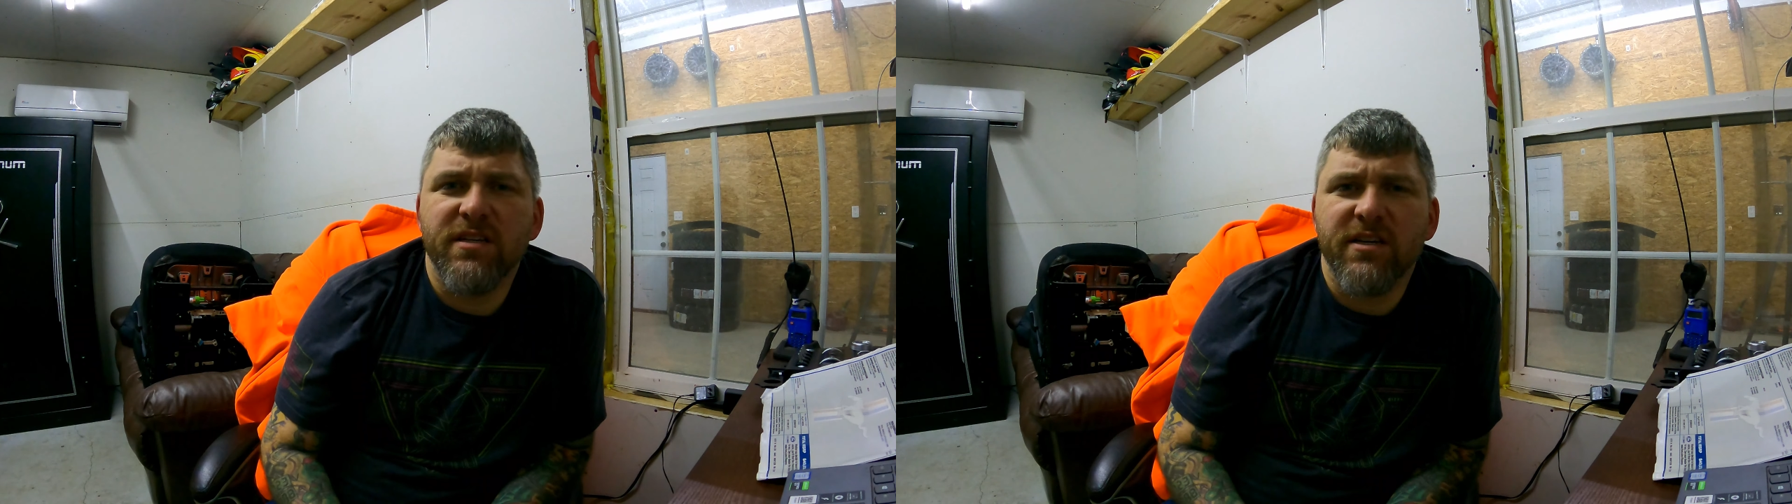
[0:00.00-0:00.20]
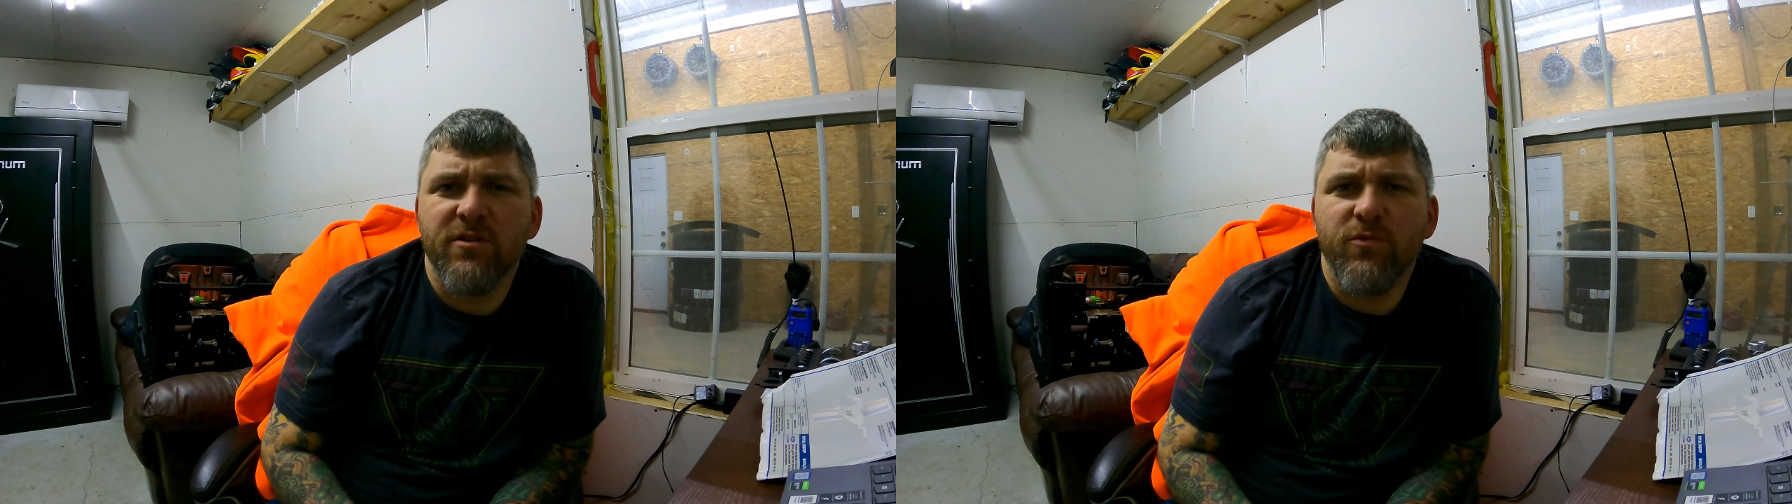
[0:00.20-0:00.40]

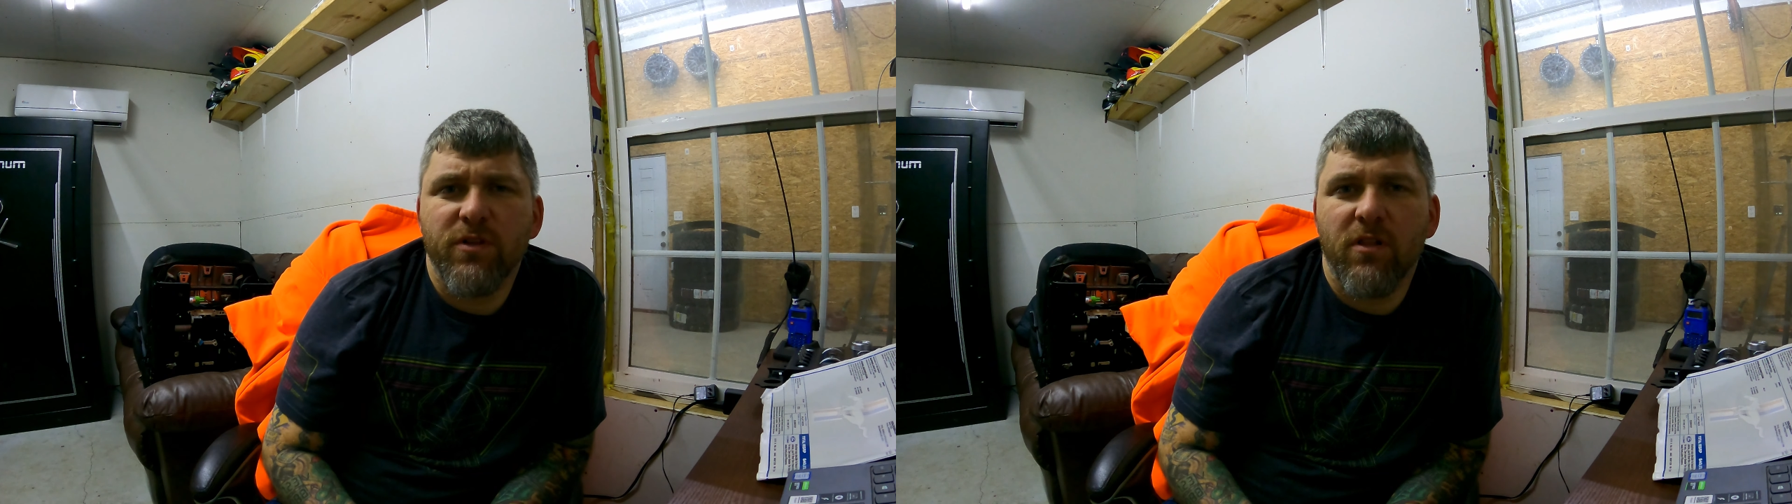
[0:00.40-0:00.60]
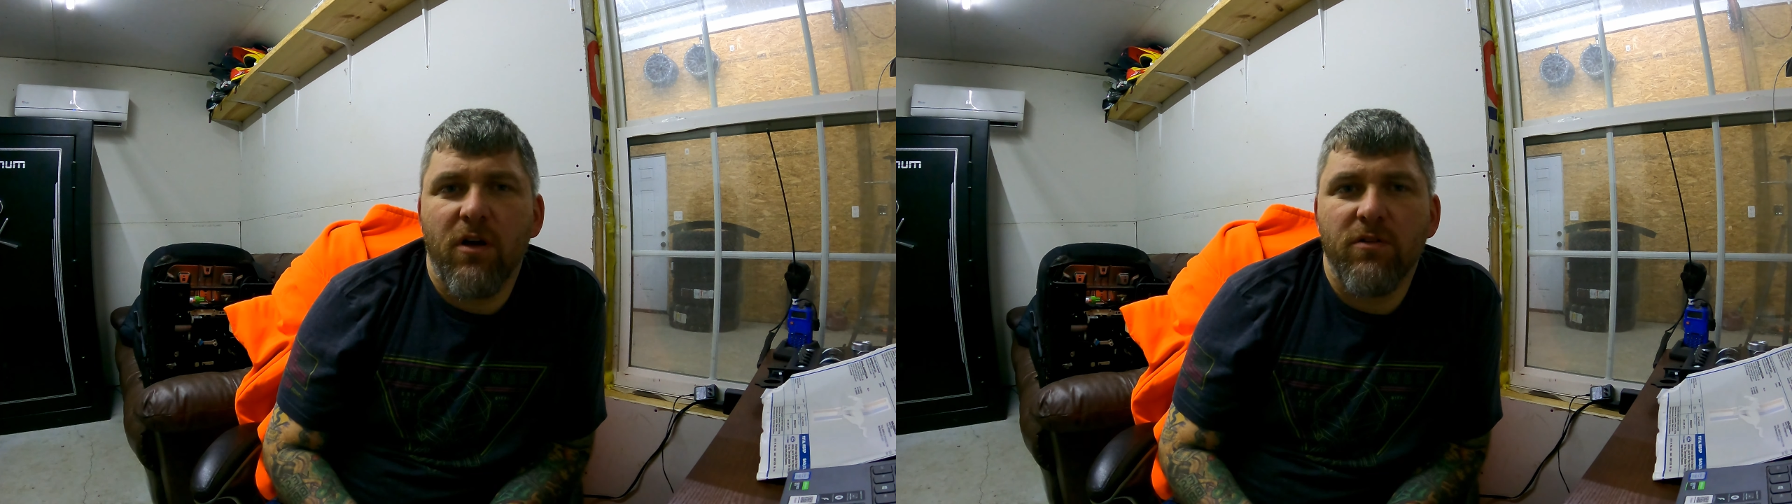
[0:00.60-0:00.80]
that come
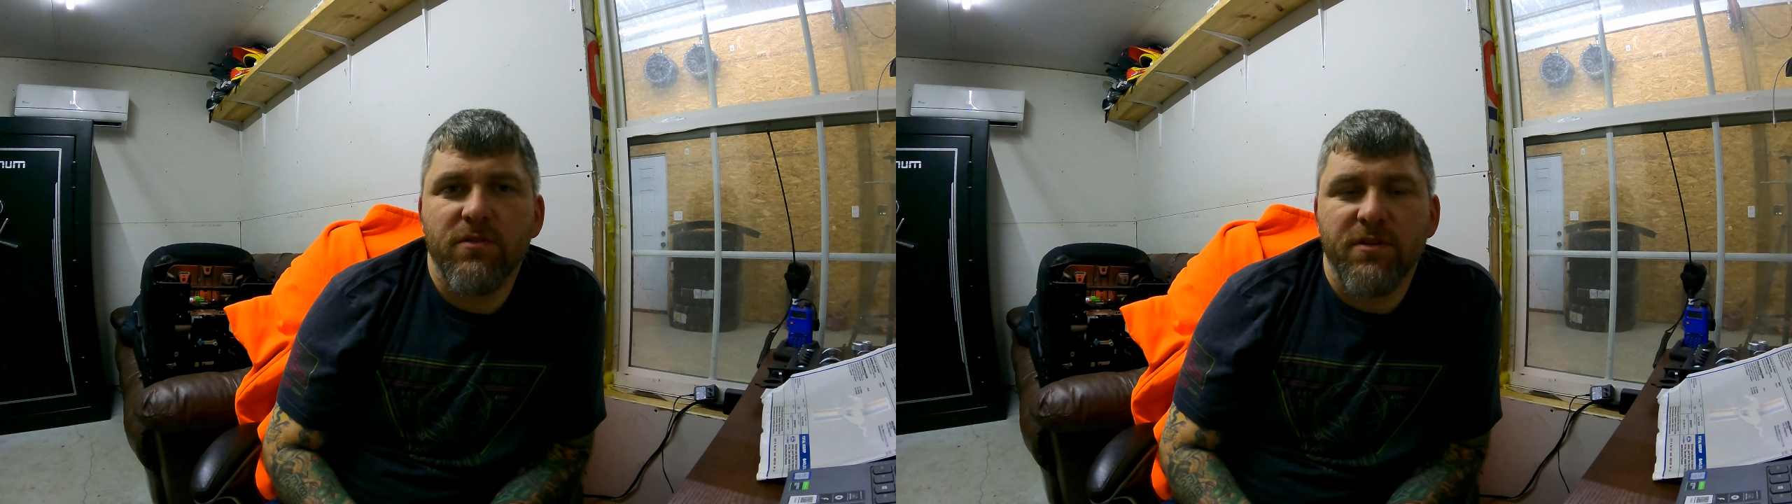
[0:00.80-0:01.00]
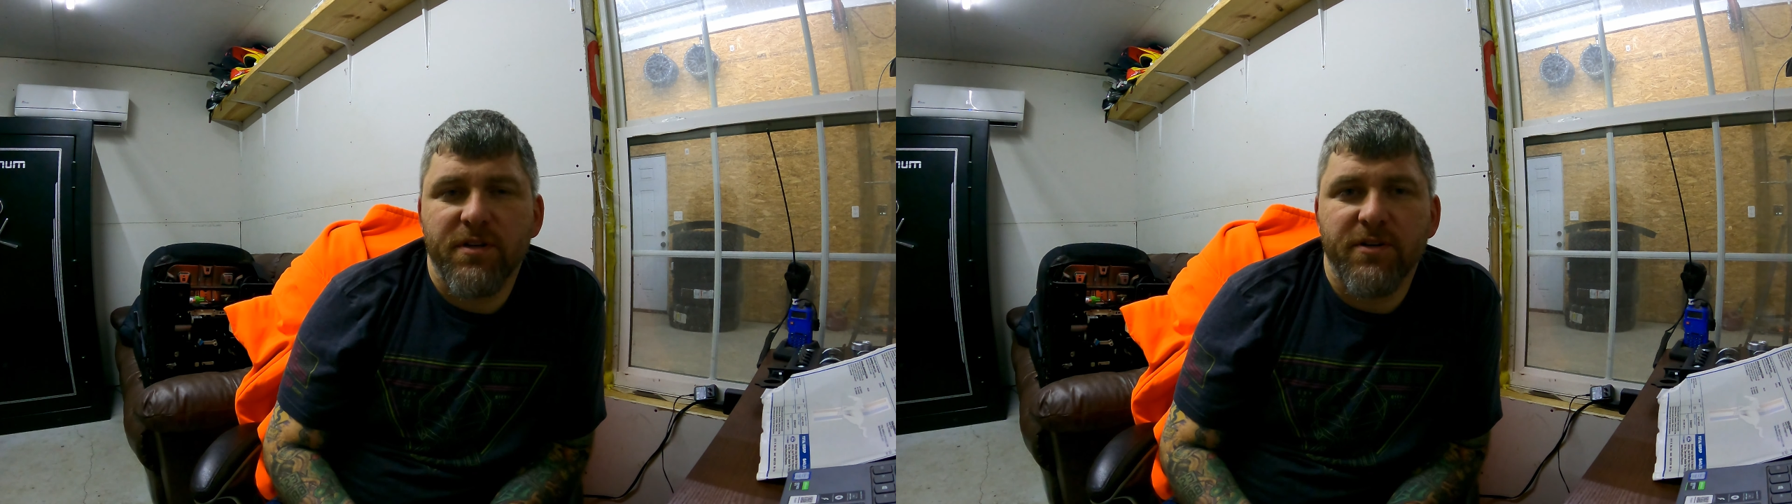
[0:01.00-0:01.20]
with
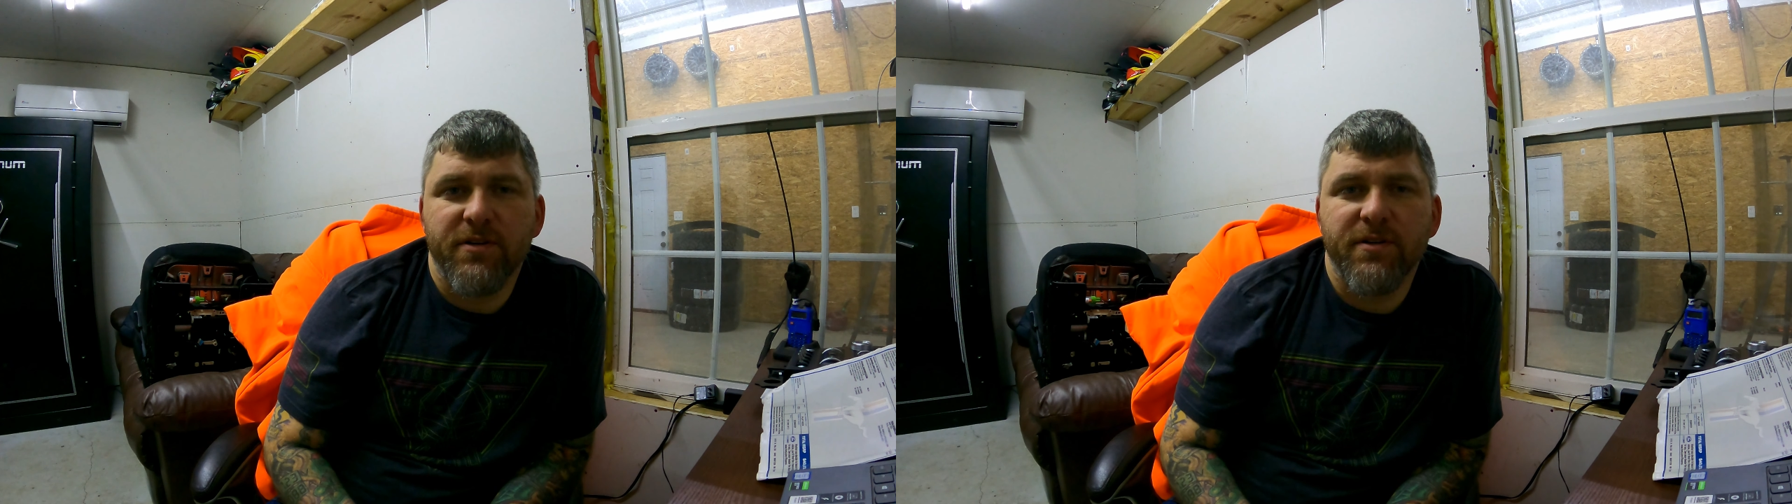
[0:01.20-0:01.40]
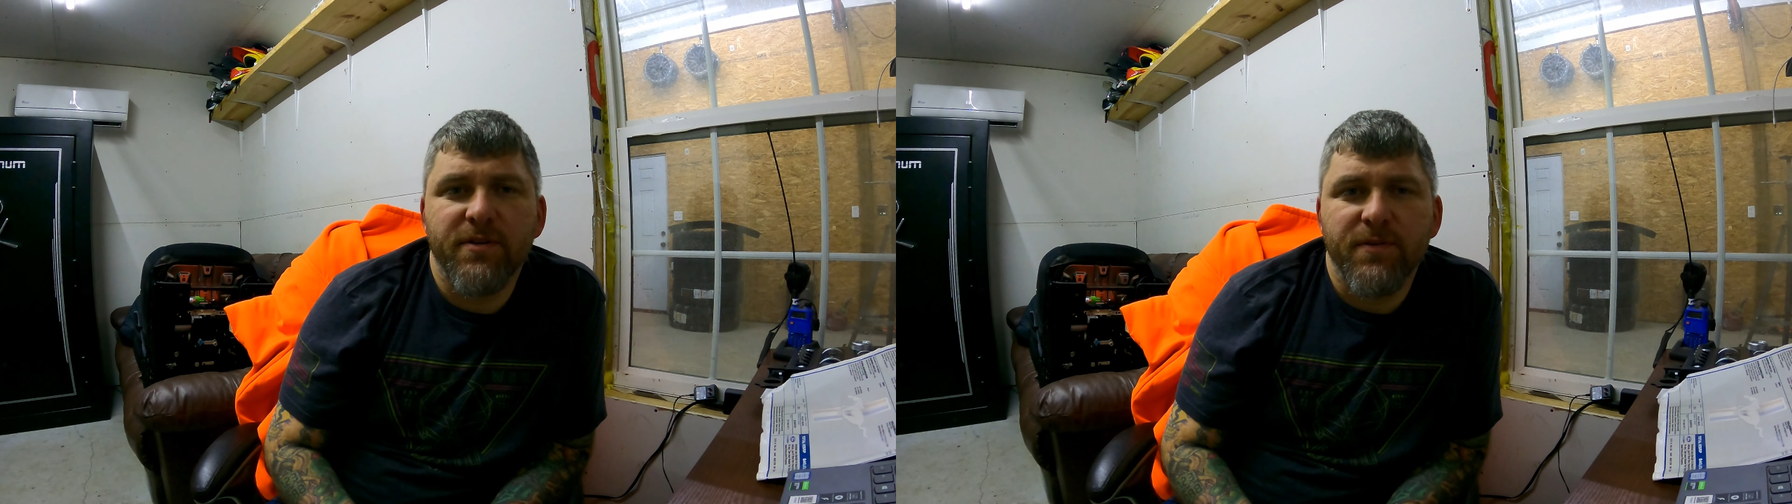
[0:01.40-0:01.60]
cloth
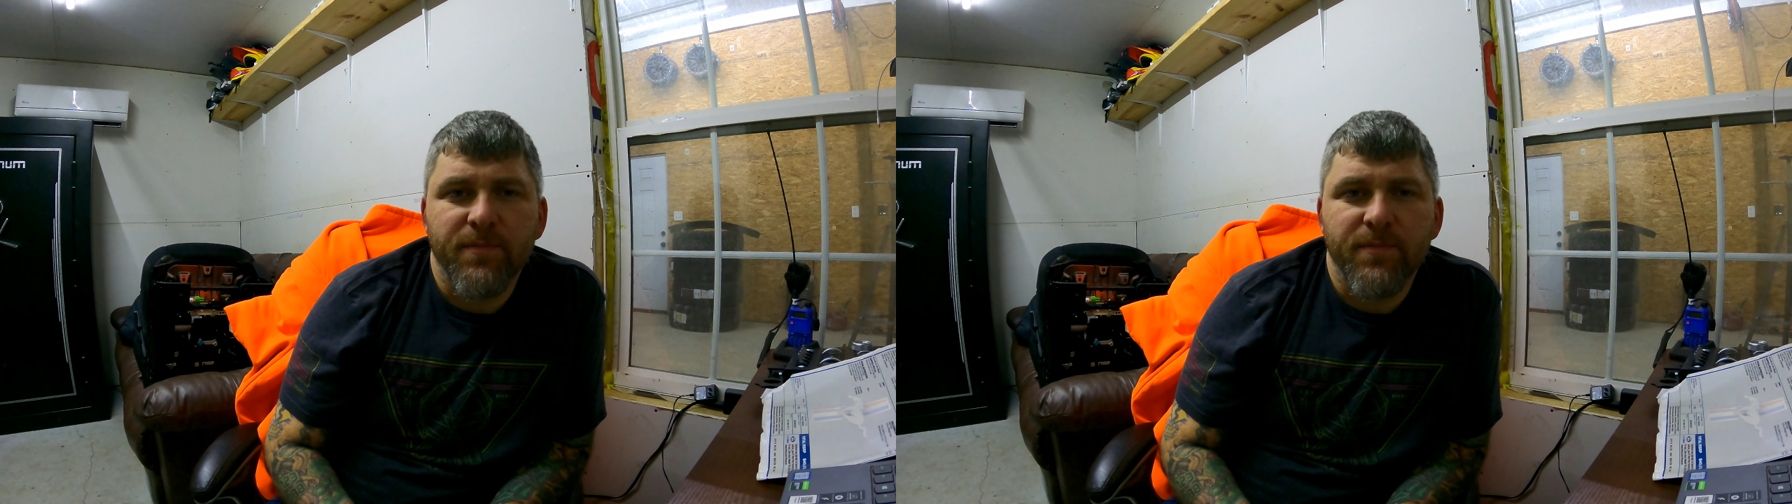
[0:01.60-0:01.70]
interior.